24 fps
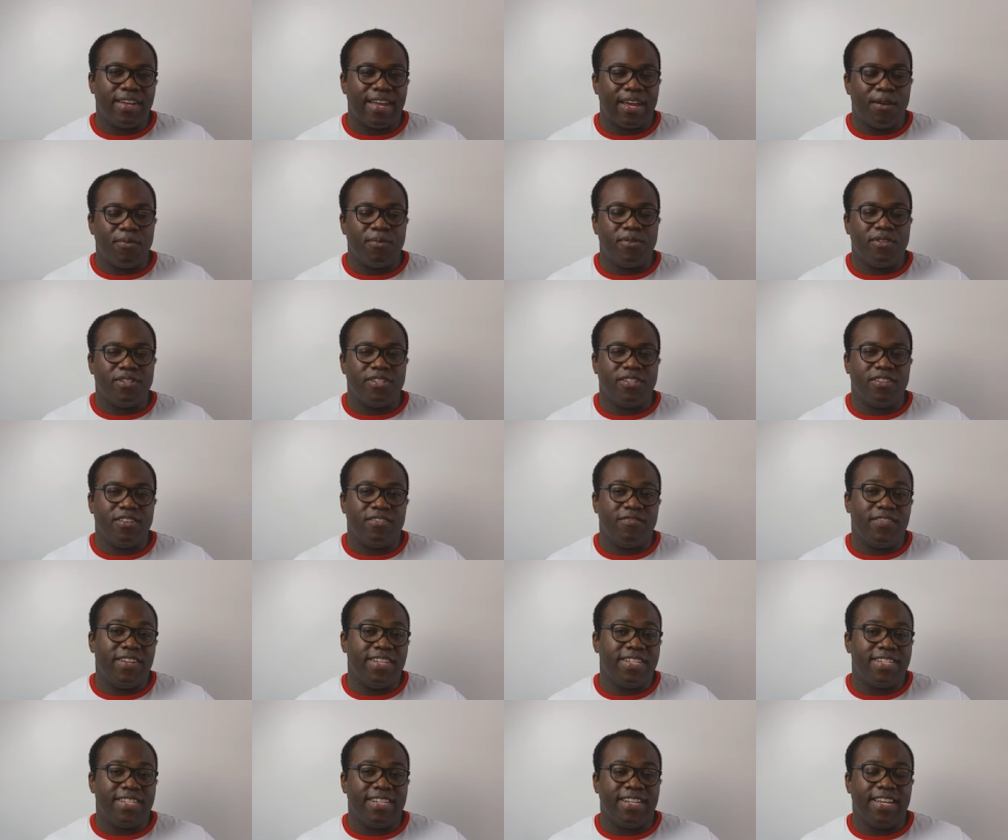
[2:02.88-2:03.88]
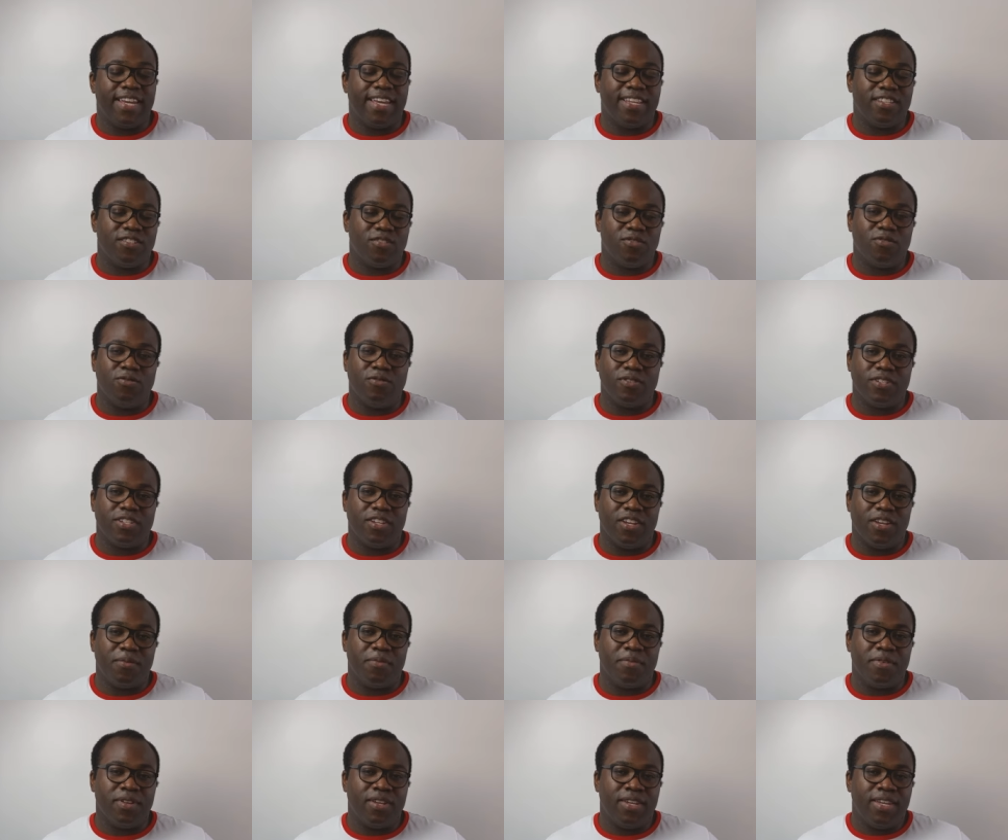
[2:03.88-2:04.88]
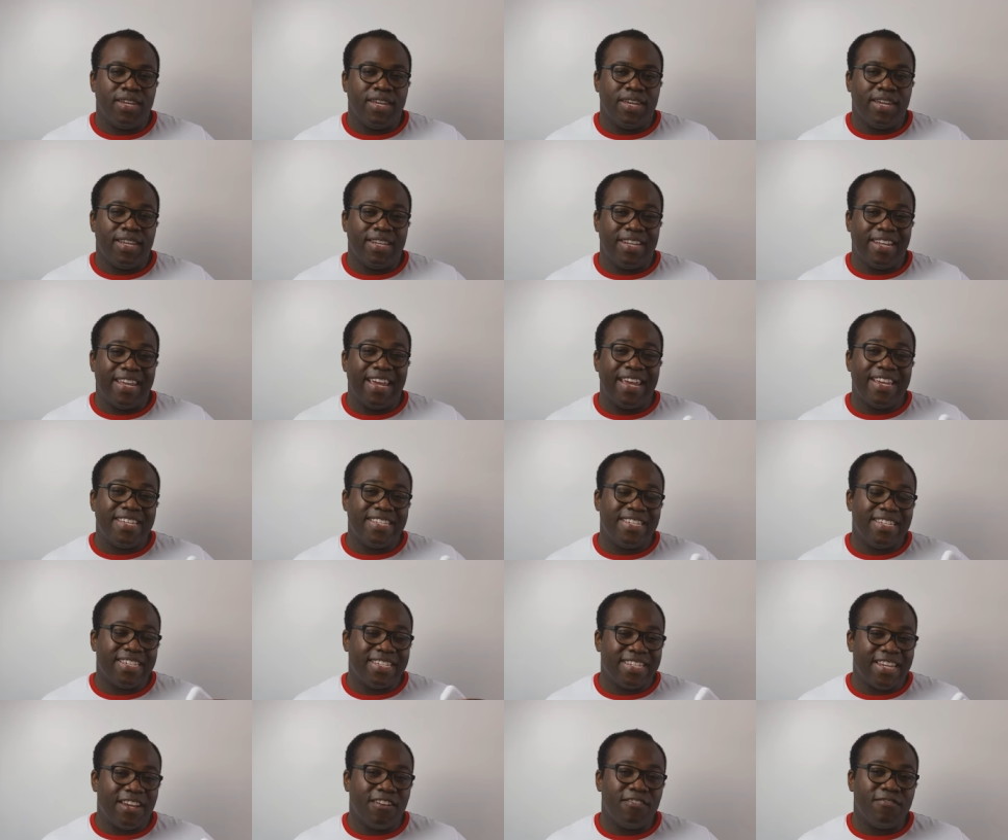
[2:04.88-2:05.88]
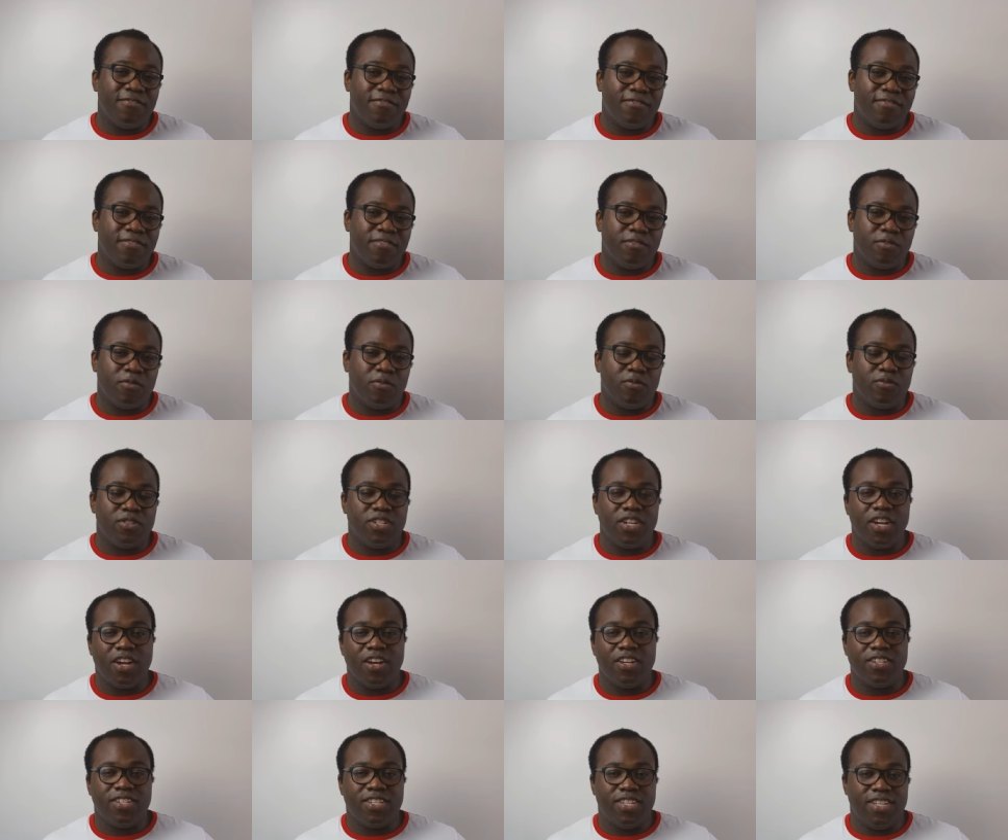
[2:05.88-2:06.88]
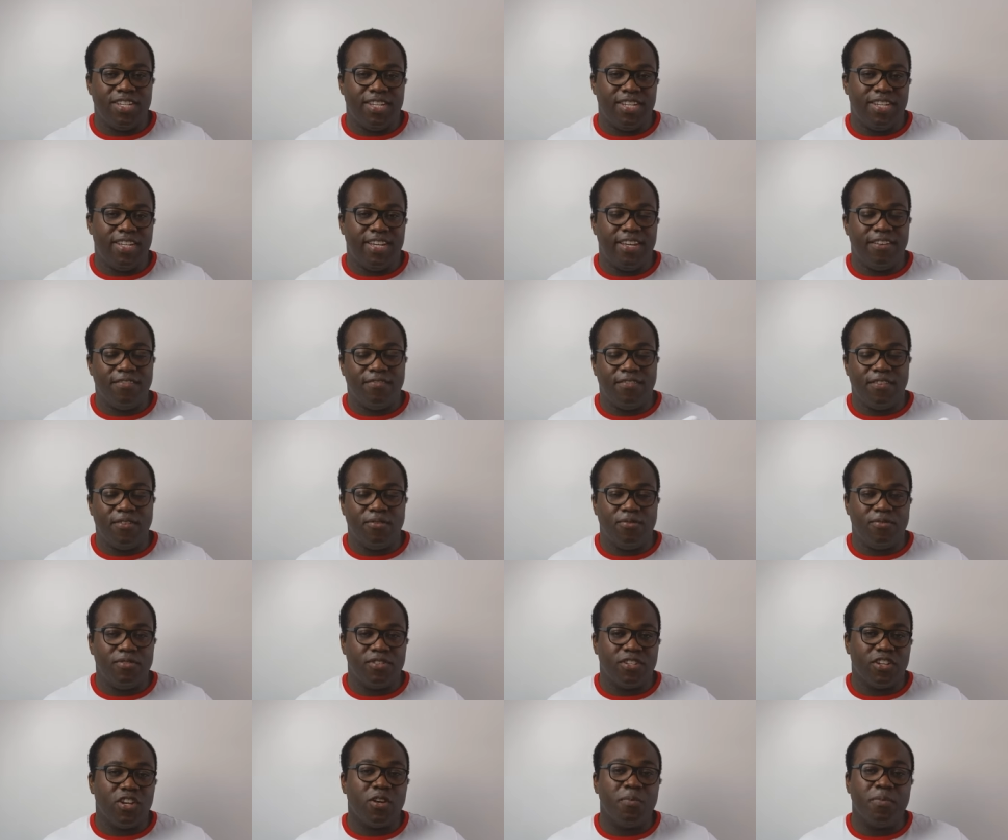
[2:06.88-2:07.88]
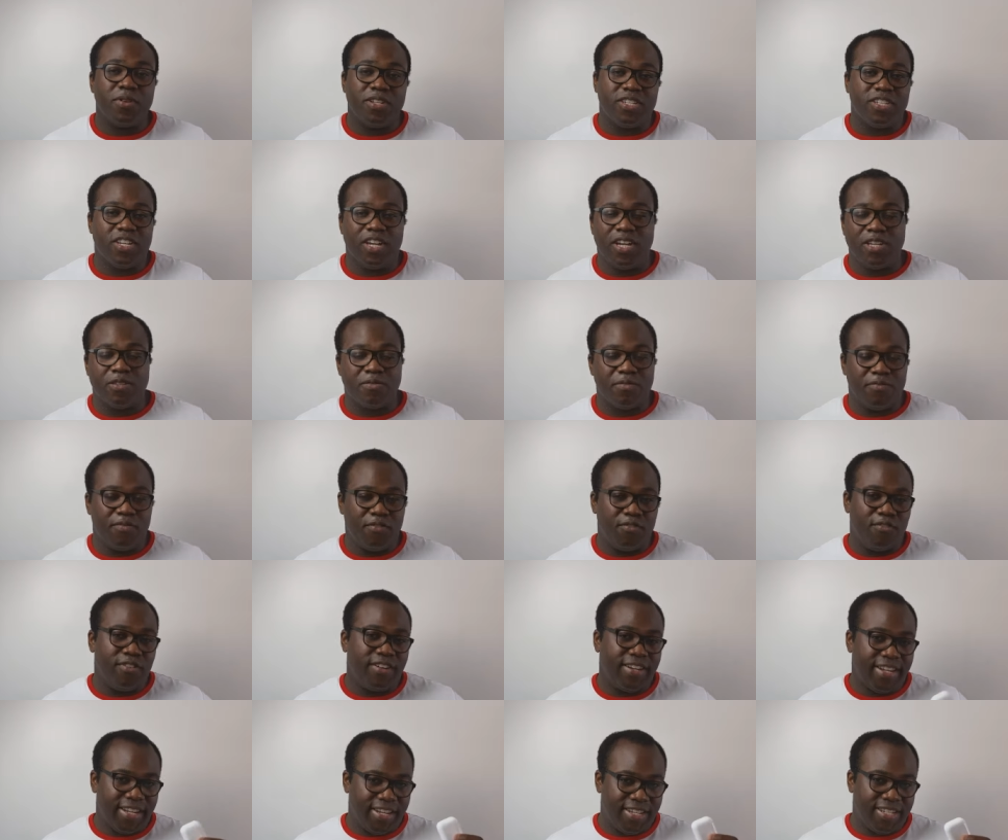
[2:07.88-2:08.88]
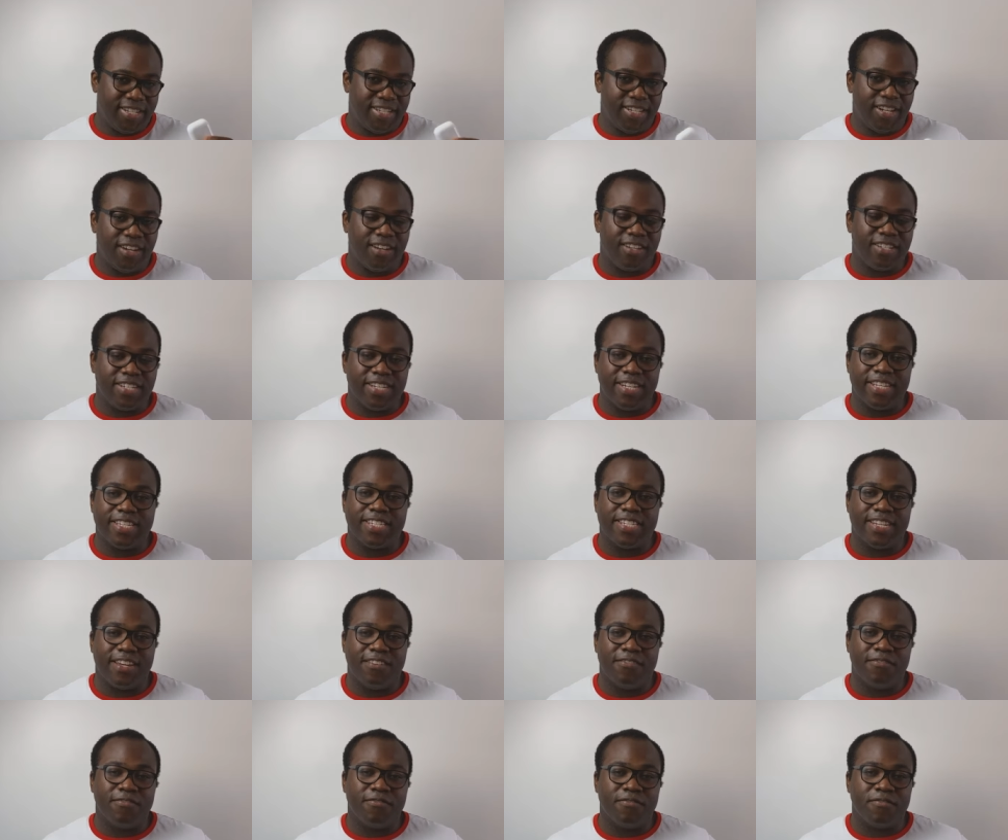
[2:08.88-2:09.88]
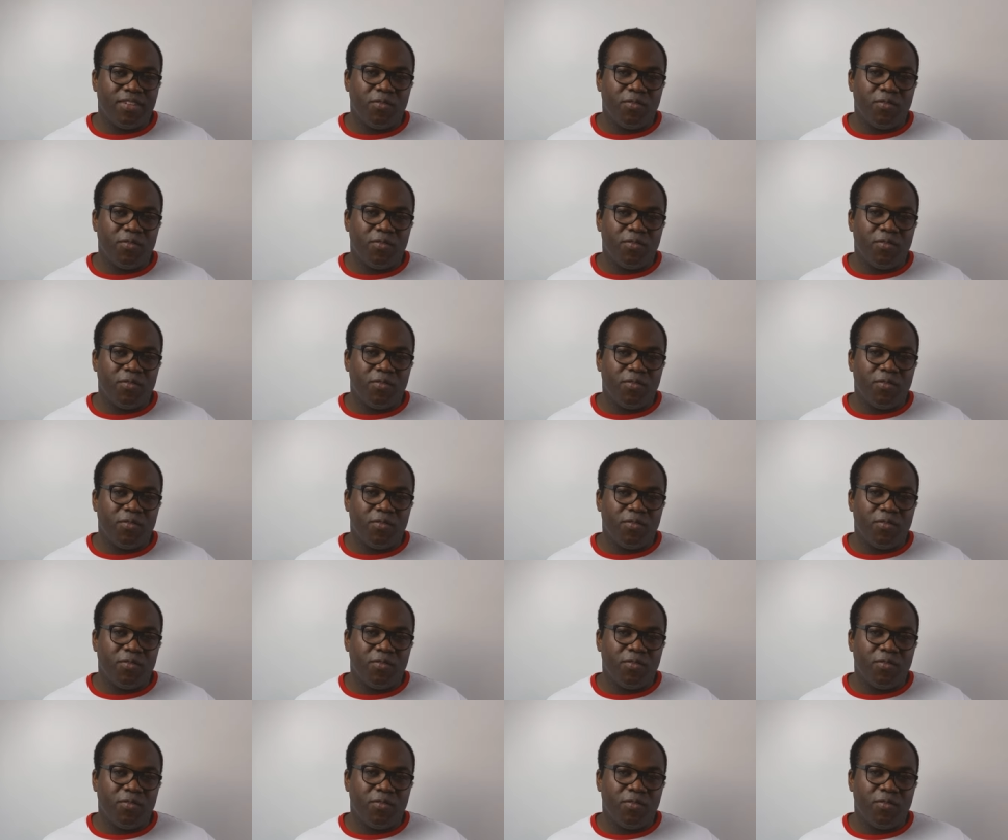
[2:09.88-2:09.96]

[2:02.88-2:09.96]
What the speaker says: hours of listening and talk time, and the case itself will charge the earphones a couple of times before it needs charging itself.